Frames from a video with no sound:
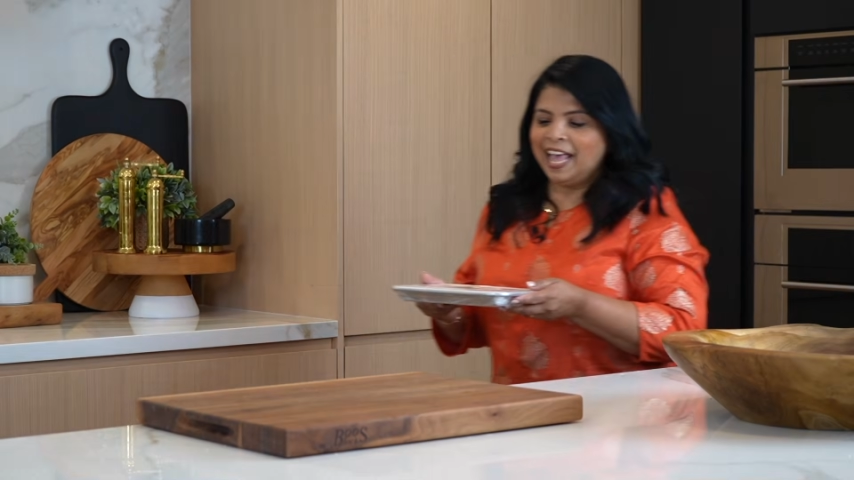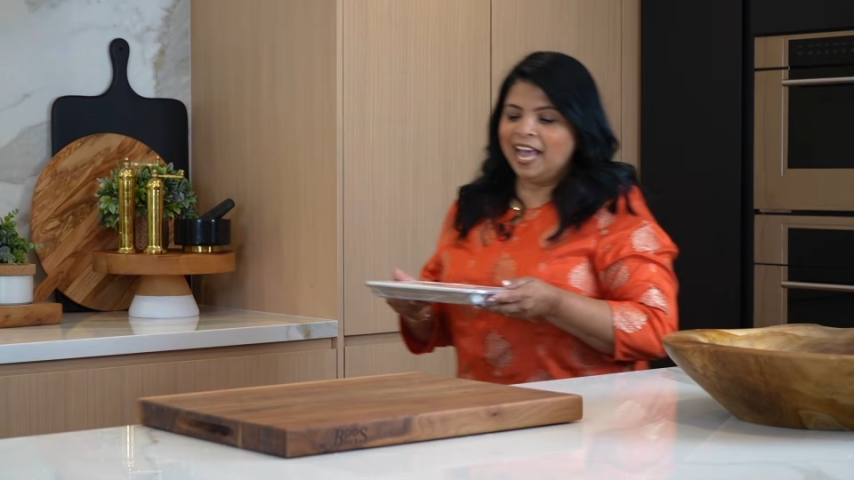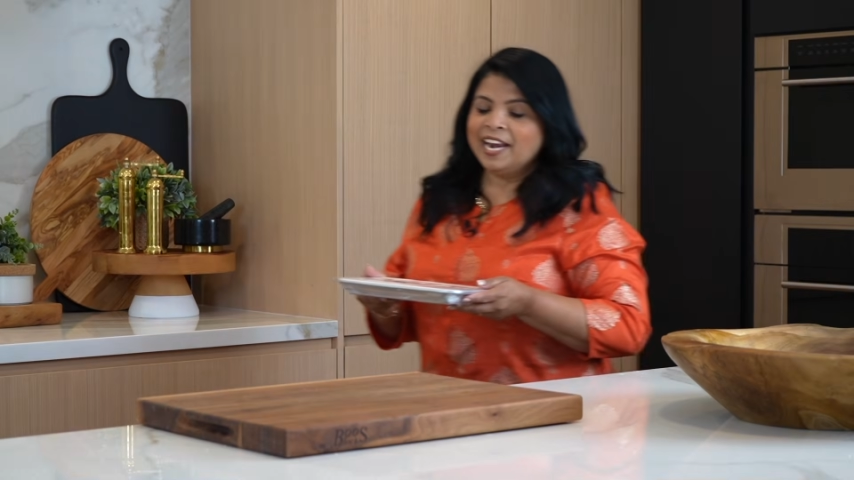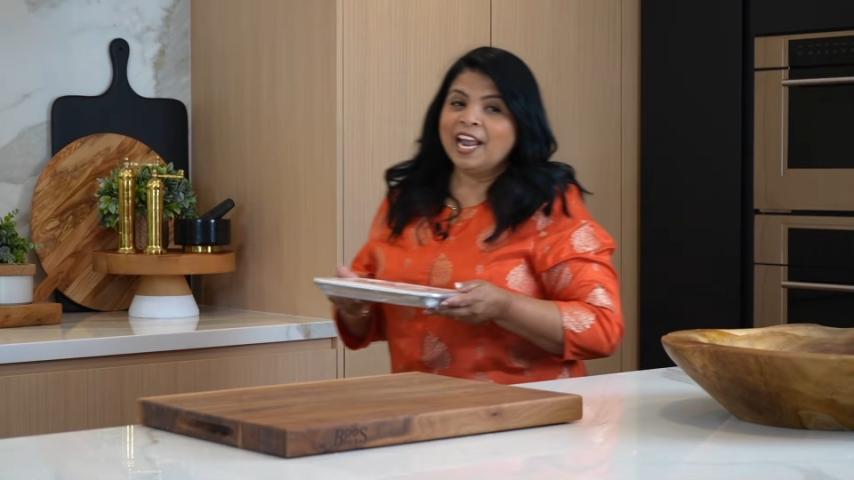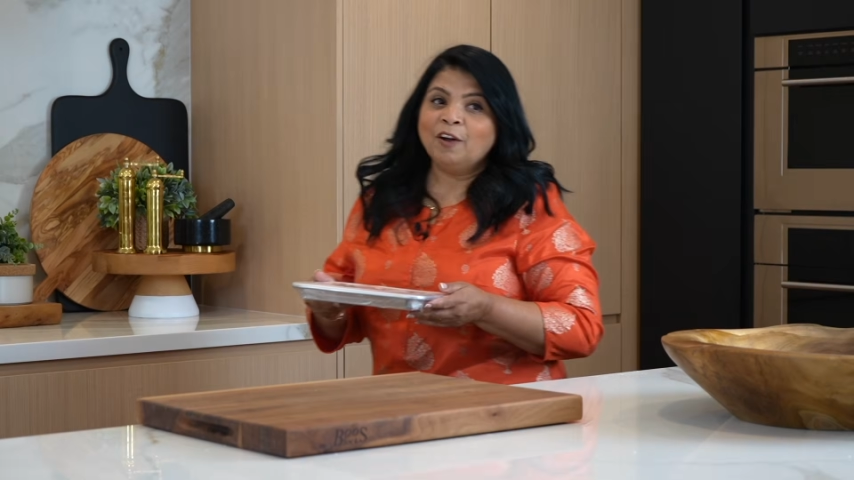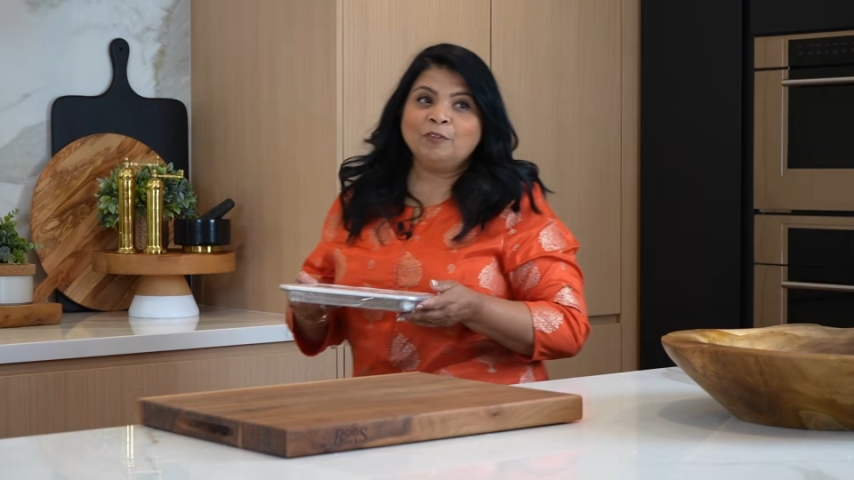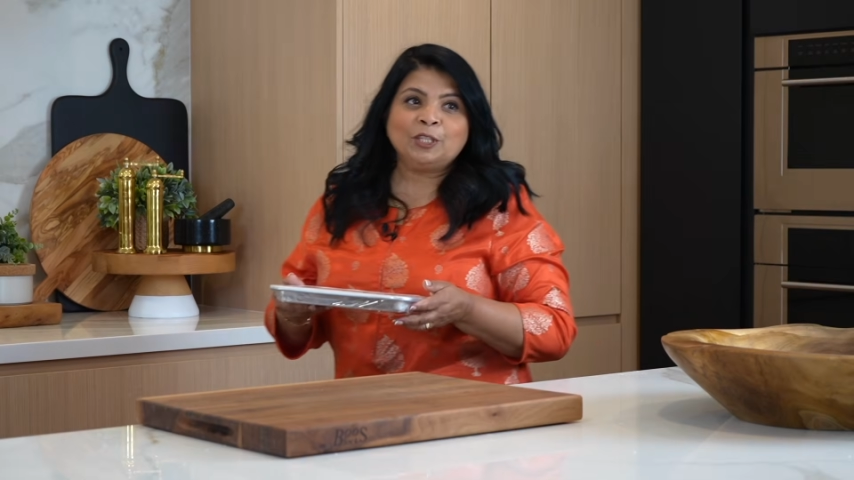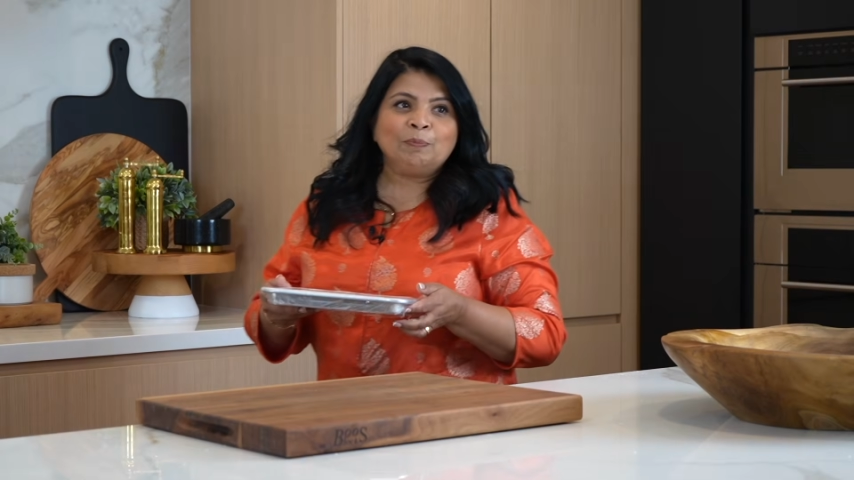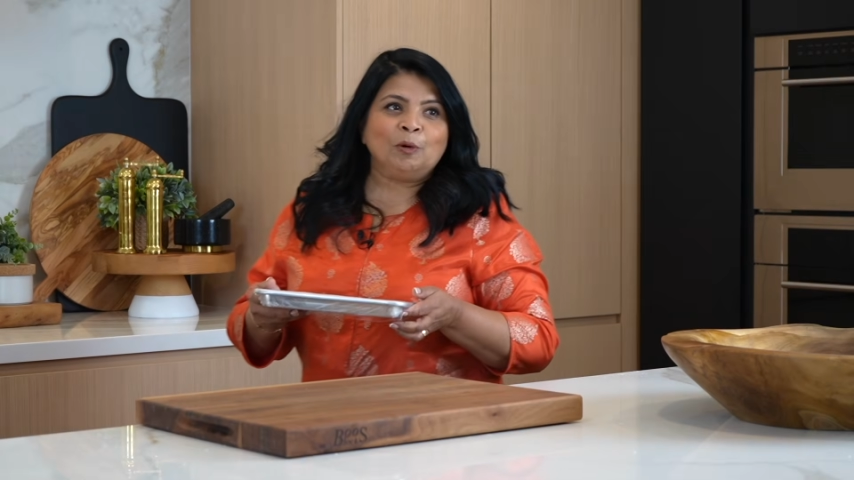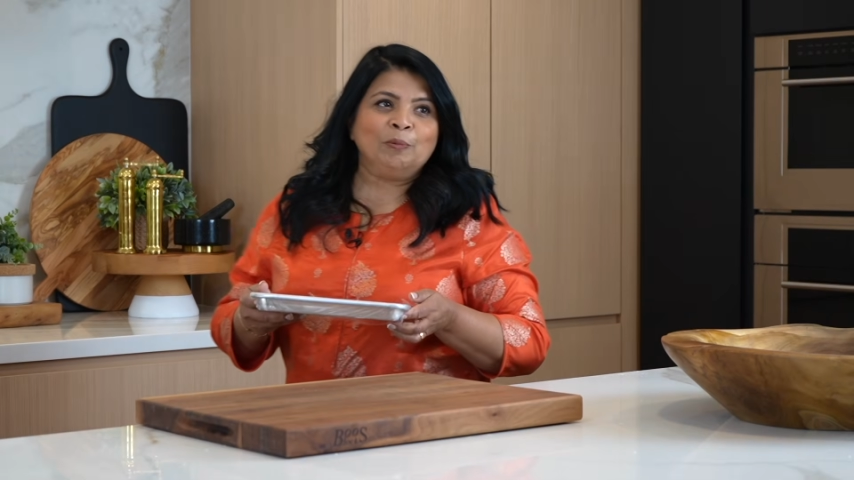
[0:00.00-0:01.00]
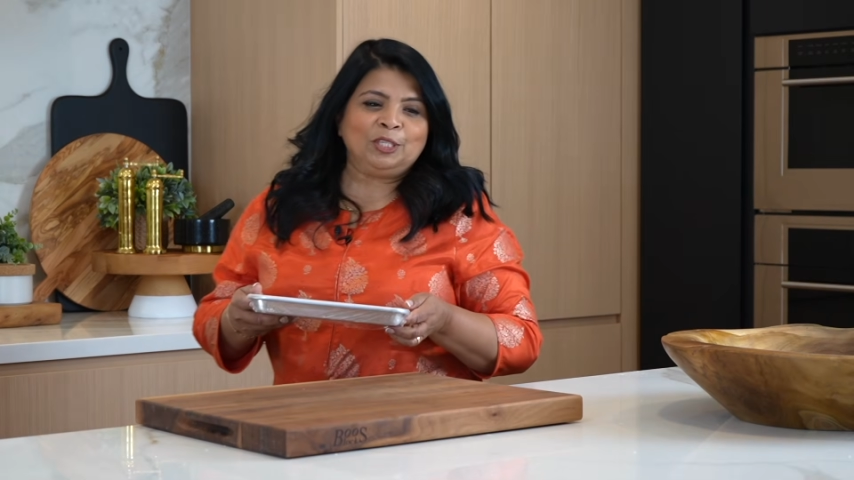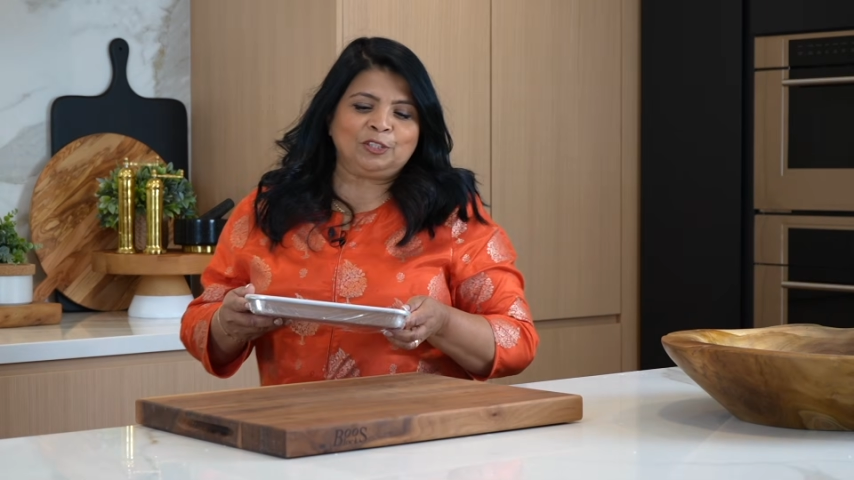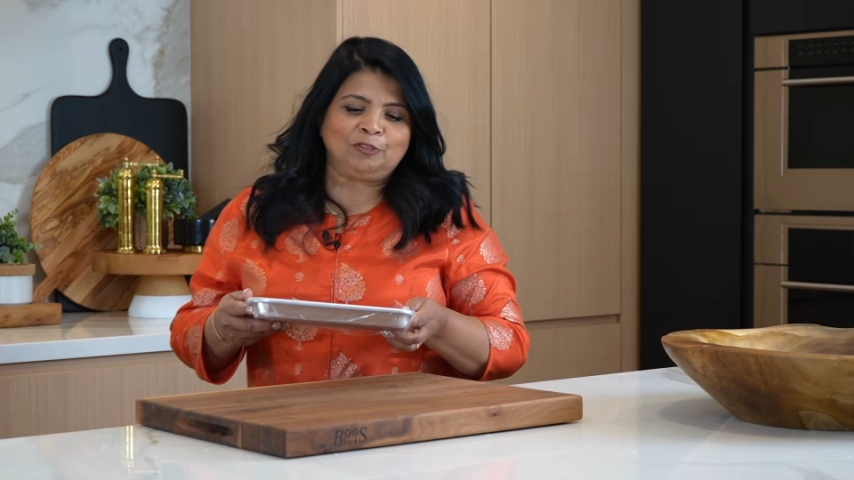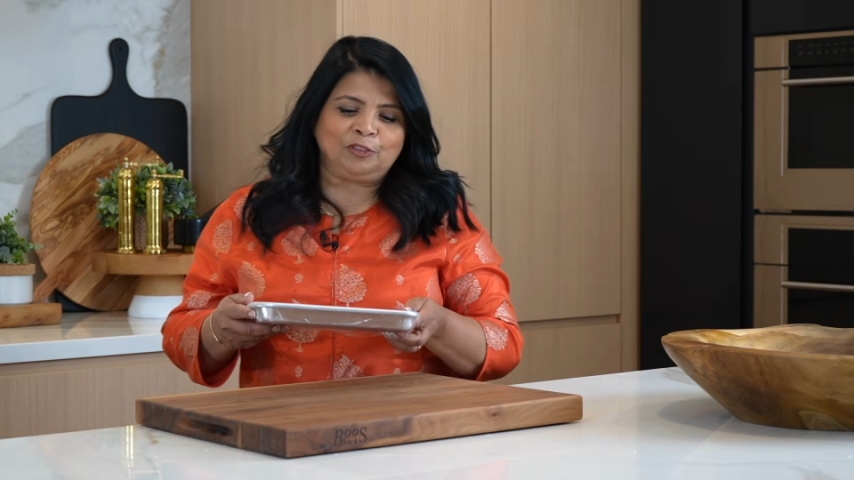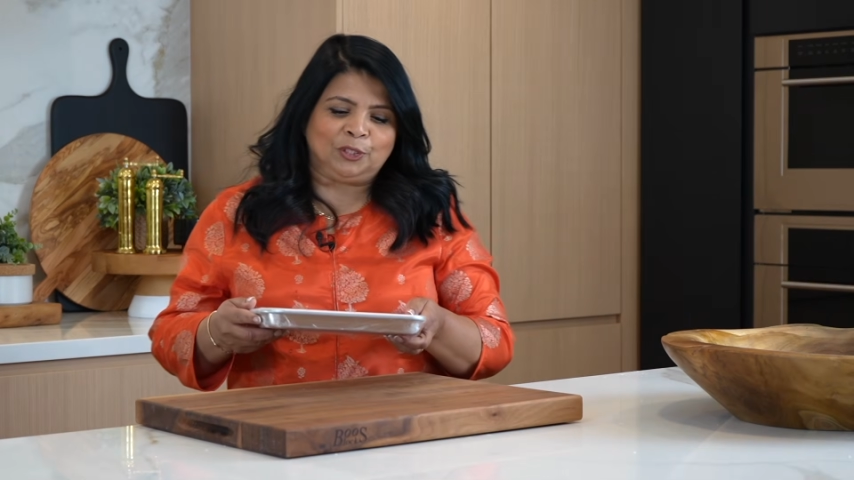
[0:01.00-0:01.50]
And now for the moment
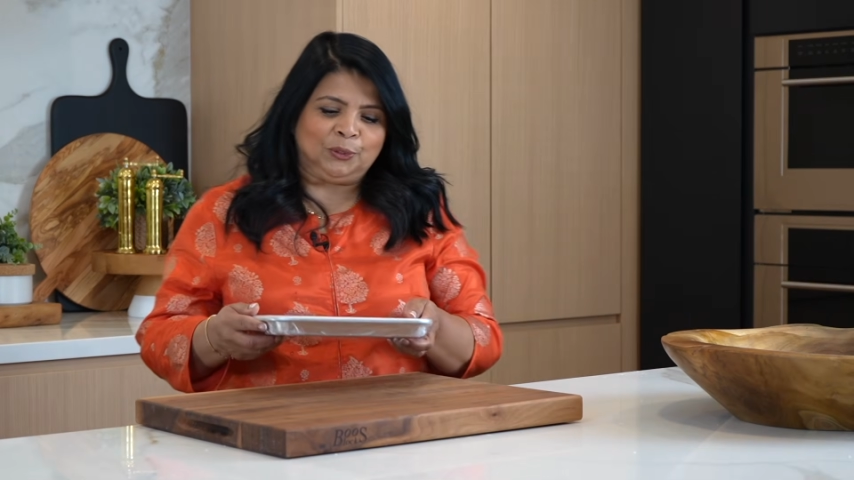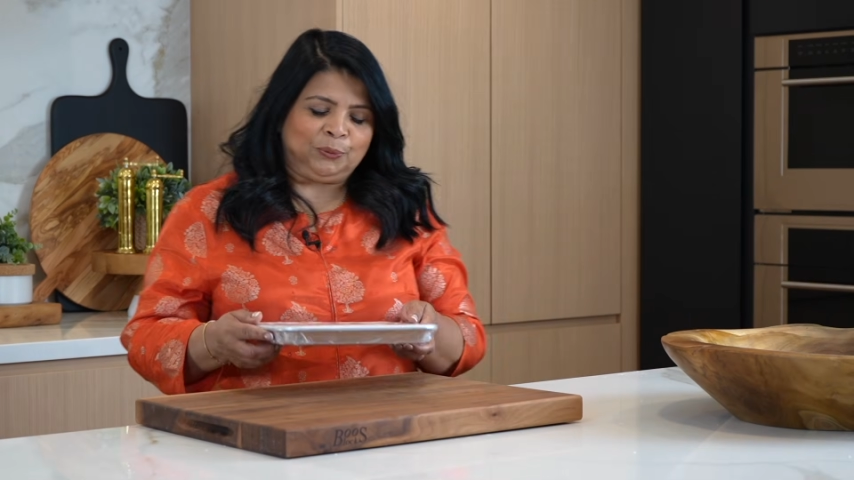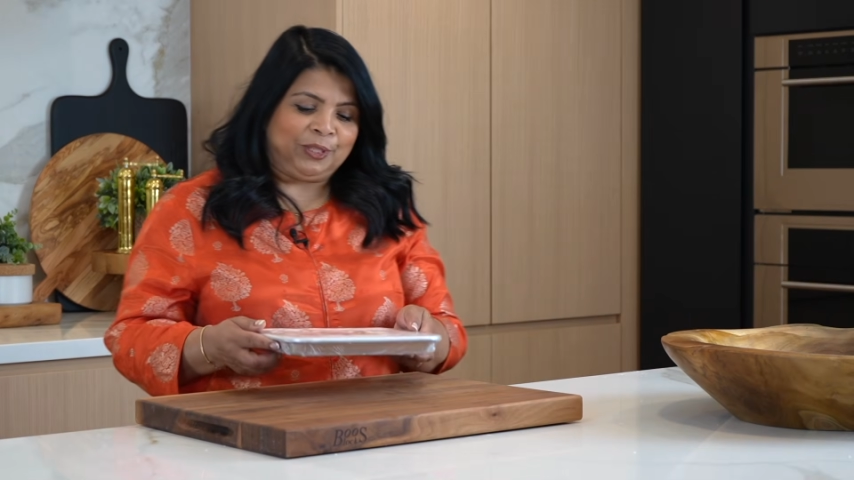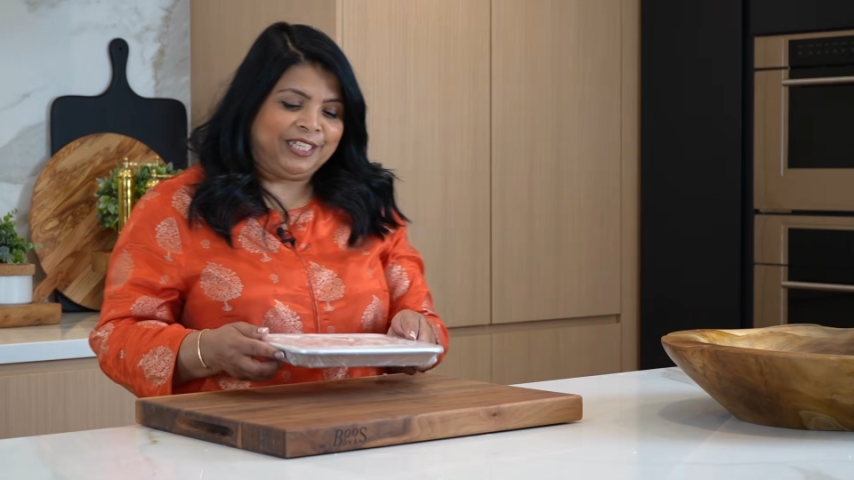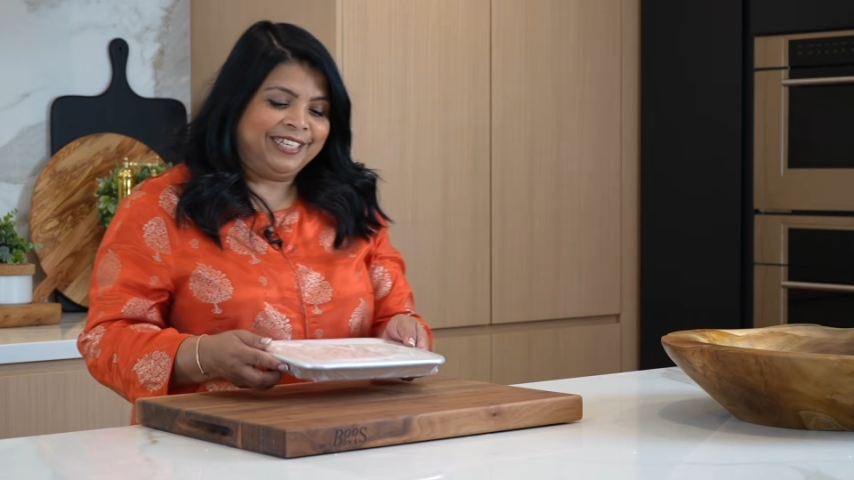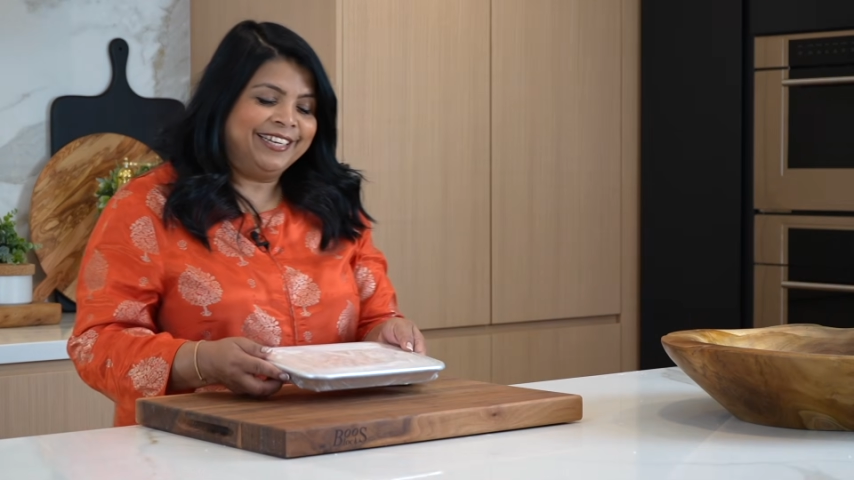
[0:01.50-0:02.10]
of truth.